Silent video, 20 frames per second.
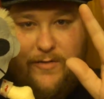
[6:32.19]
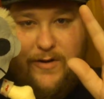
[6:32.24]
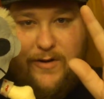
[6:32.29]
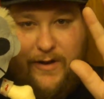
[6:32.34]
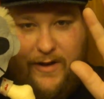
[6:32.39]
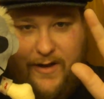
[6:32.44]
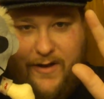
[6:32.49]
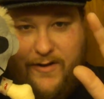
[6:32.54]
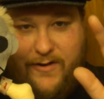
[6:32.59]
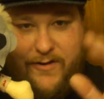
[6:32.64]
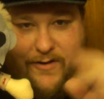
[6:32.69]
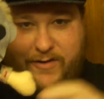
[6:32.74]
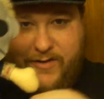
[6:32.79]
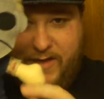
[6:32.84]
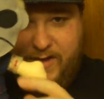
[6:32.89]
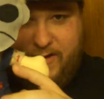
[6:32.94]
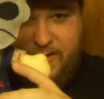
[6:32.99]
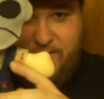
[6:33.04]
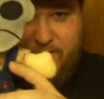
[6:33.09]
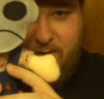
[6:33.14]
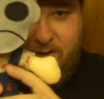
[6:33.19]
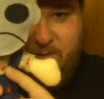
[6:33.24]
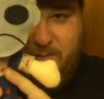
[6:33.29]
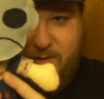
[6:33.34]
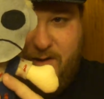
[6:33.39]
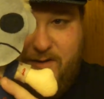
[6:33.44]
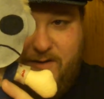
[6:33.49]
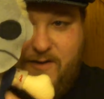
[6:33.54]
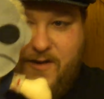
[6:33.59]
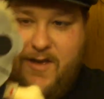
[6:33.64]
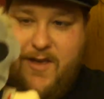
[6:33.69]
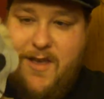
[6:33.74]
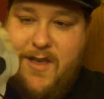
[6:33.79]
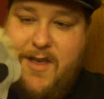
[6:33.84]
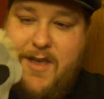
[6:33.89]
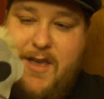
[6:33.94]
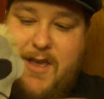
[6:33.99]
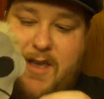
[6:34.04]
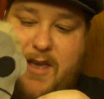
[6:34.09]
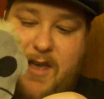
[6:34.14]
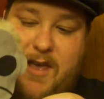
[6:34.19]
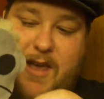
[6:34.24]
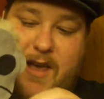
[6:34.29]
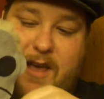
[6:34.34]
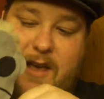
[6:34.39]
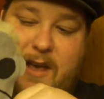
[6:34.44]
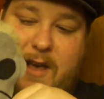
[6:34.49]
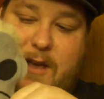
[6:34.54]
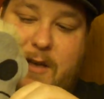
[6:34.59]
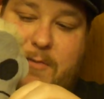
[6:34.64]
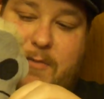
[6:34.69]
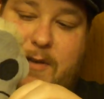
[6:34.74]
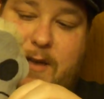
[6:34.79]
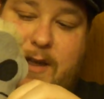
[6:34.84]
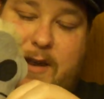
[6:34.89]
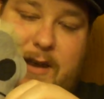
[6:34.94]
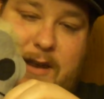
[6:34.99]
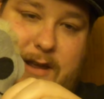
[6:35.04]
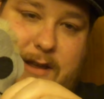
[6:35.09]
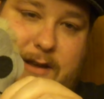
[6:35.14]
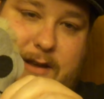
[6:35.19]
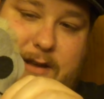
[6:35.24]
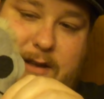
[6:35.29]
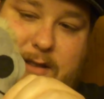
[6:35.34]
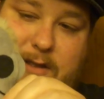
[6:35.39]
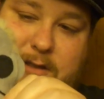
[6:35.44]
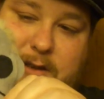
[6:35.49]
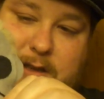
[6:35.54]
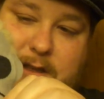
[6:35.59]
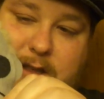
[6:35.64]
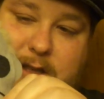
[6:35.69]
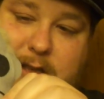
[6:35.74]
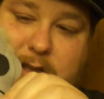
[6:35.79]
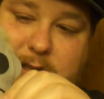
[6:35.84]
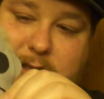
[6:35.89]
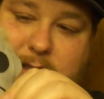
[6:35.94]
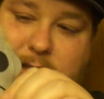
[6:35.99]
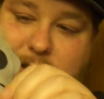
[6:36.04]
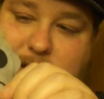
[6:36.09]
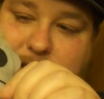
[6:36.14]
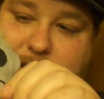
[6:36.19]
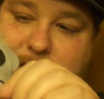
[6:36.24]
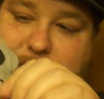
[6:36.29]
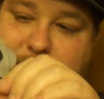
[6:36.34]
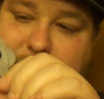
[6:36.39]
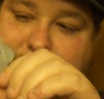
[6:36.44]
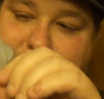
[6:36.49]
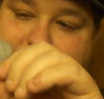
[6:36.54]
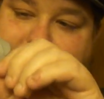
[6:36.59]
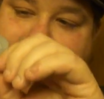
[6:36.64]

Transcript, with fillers: Natasha, thank you very much. Um, and he, look at this, look at